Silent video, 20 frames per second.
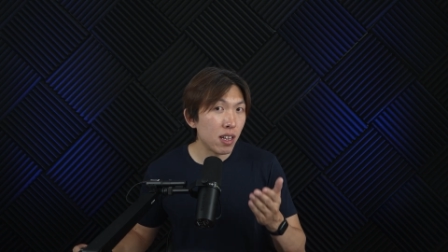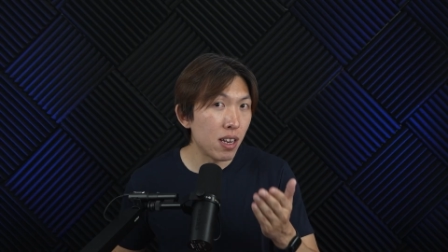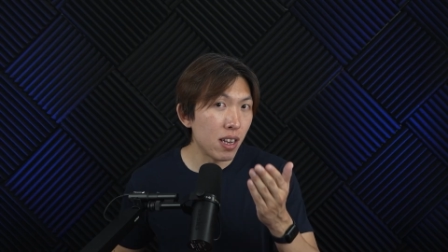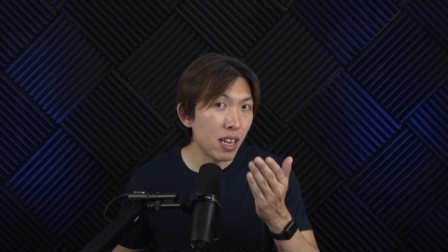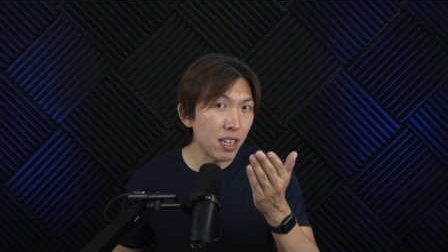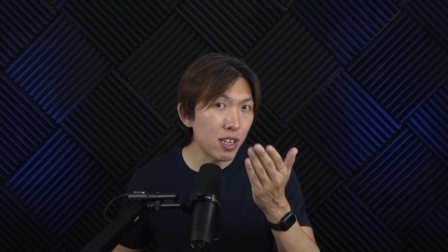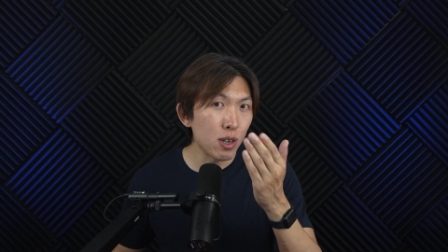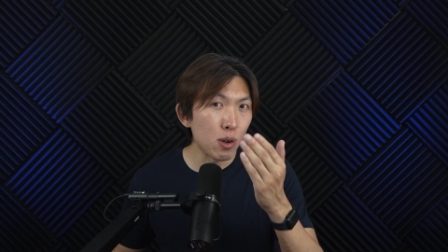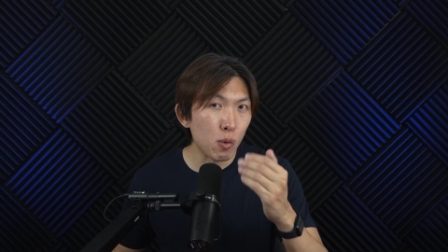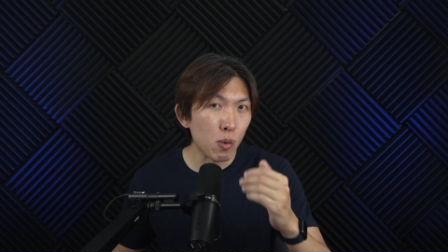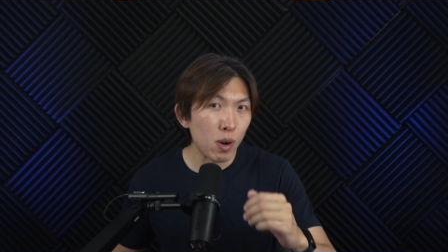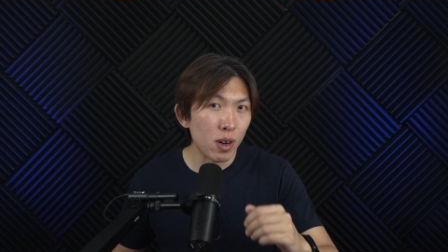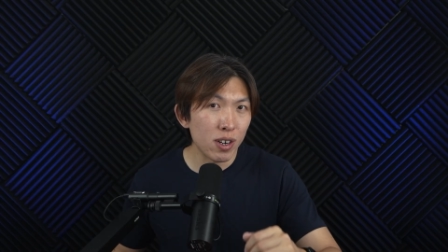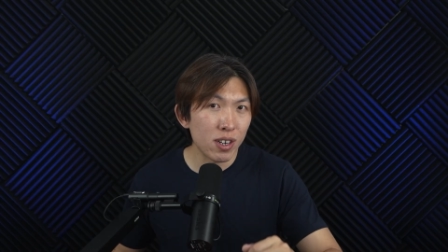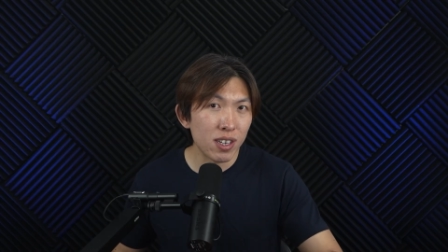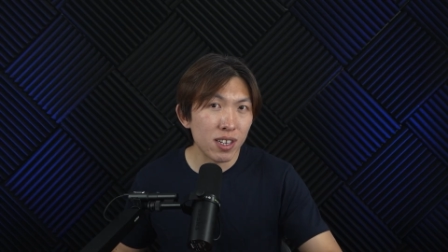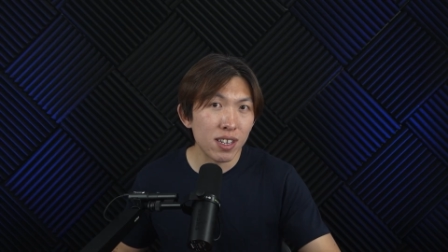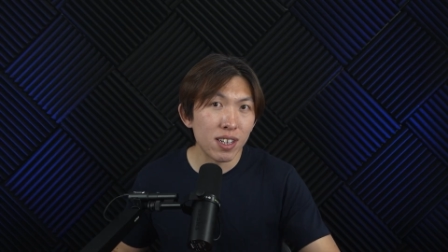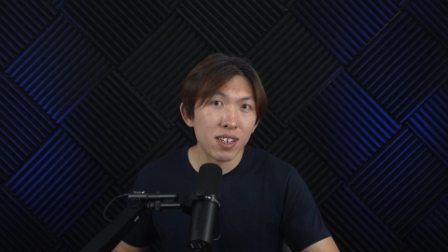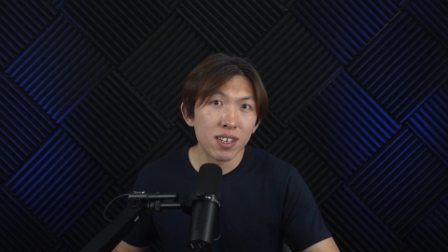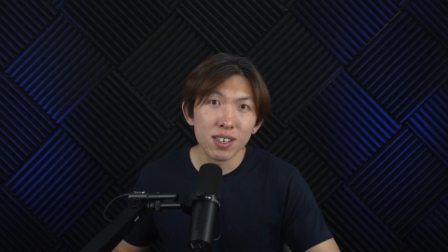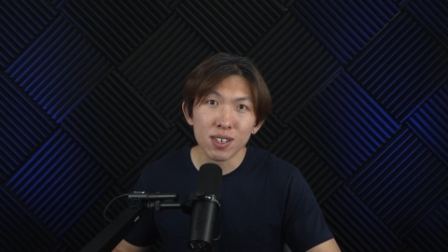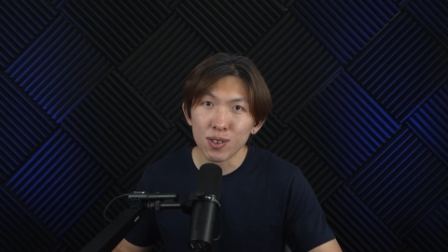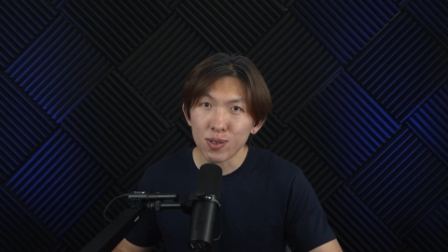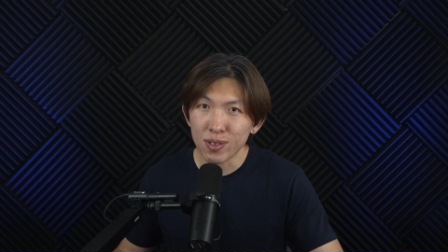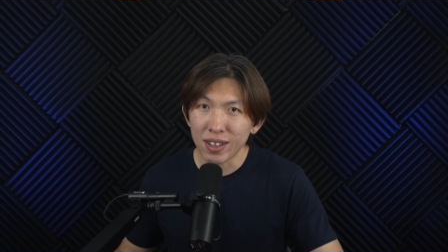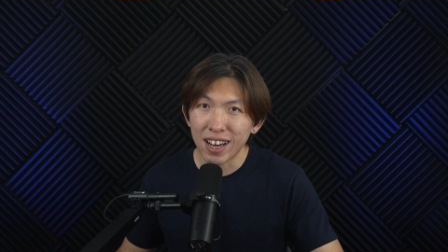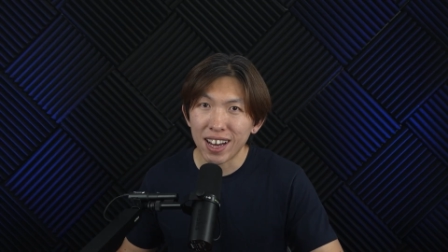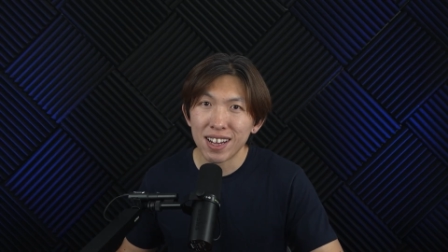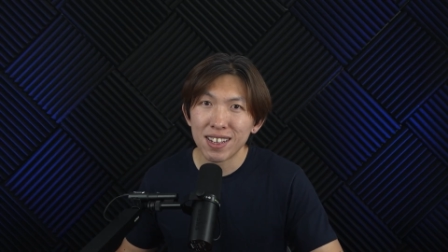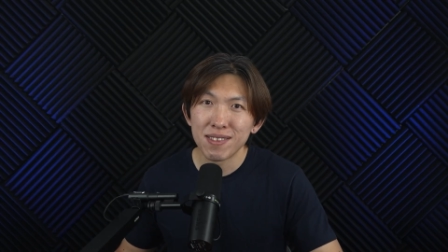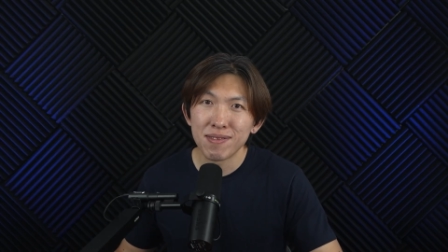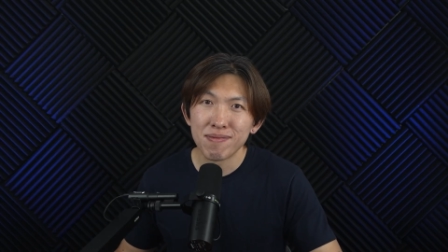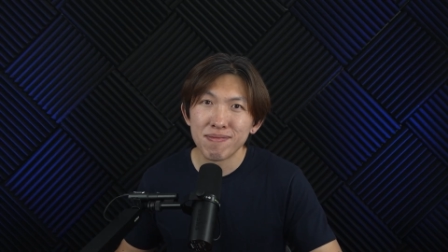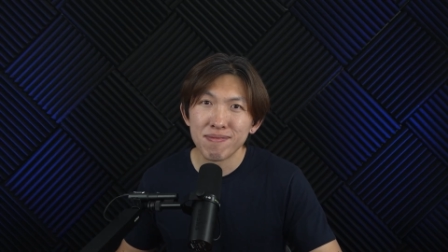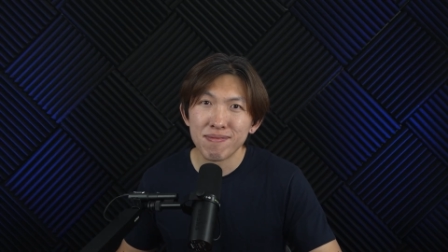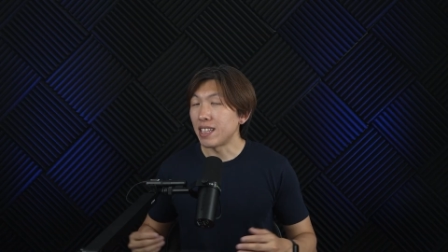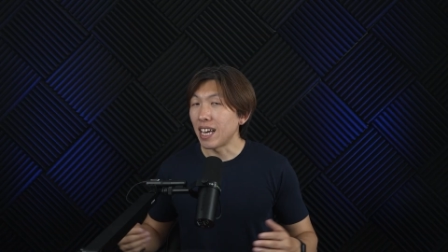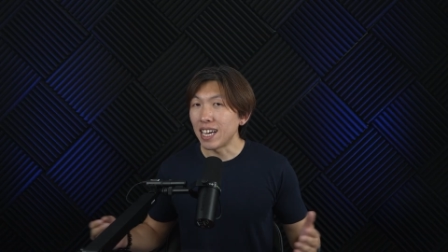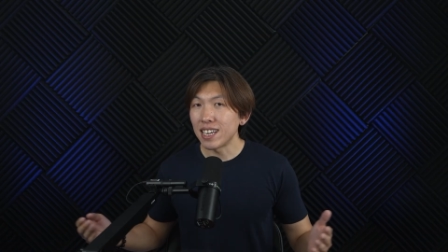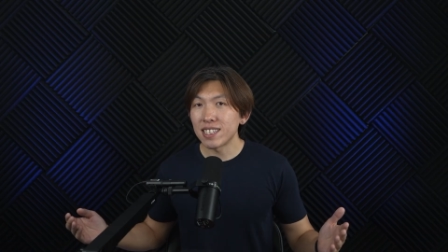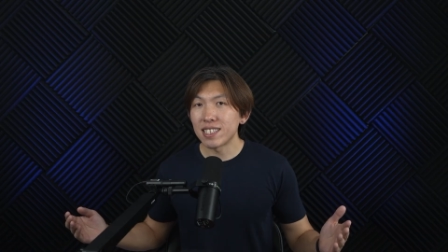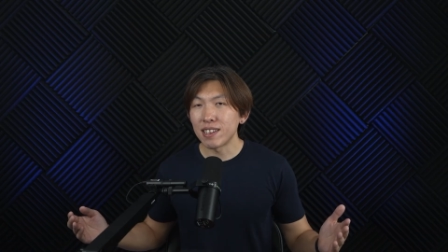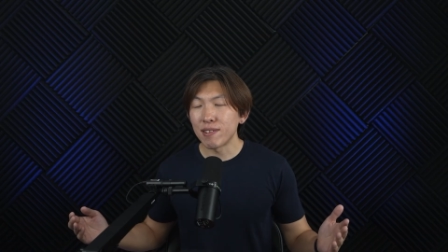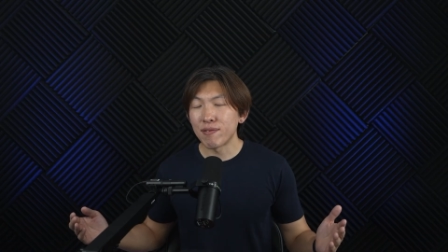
Let your work do that. That is